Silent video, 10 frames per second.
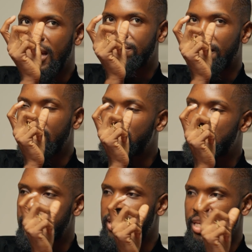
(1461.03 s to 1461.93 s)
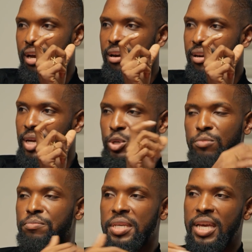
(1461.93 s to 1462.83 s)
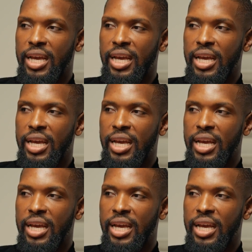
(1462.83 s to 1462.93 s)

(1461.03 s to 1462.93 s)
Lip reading: minute as they are and not be